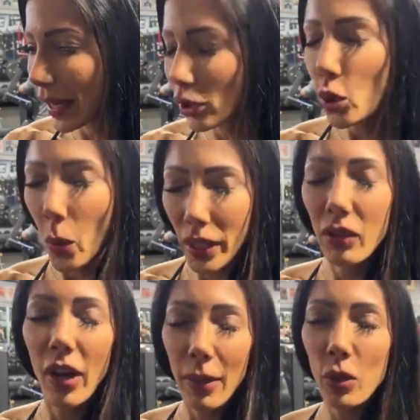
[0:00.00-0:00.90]
made
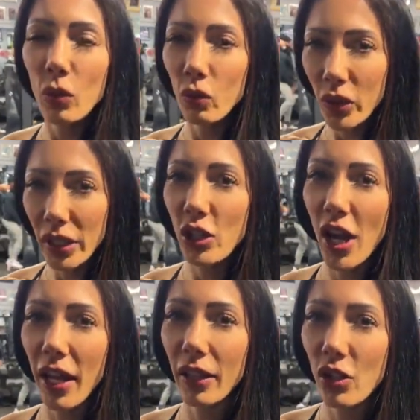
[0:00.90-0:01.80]
20 reps really
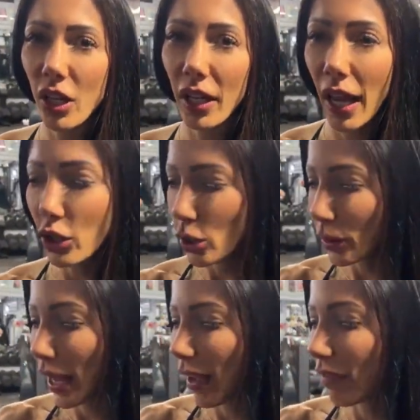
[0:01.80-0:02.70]
challenging at
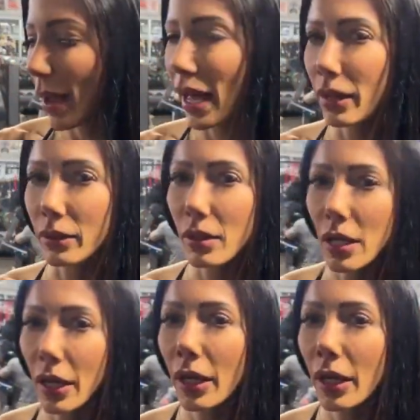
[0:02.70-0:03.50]
2.5 pounds.